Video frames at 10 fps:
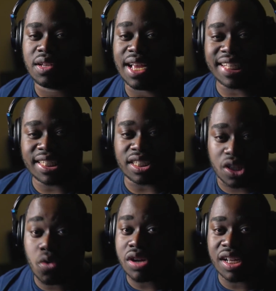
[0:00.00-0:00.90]
it so
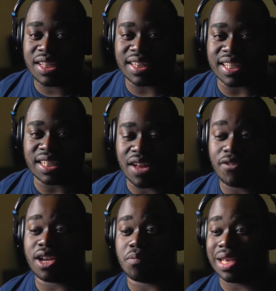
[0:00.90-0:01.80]
good that this lever
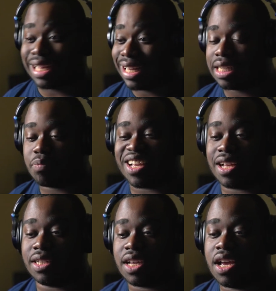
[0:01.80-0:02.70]
can be clicked because,
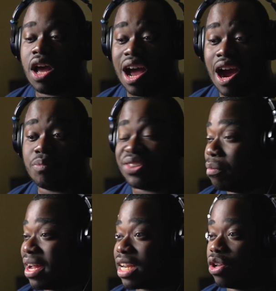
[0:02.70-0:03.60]
oh,
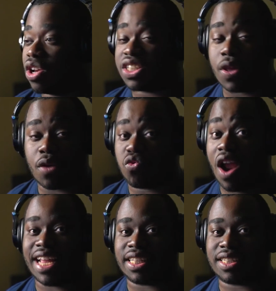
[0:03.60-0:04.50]
somebody lost their
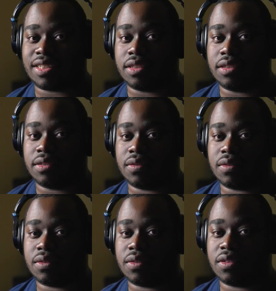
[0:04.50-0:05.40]
rights?
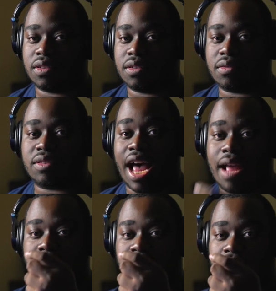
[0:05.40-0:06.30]
Time
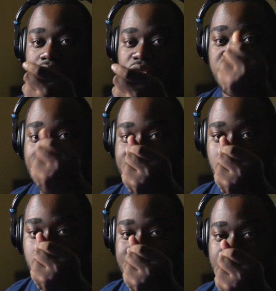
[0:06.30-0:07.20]
to flick the
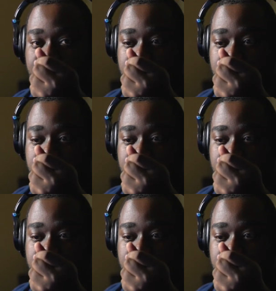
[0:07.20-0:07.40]
switch.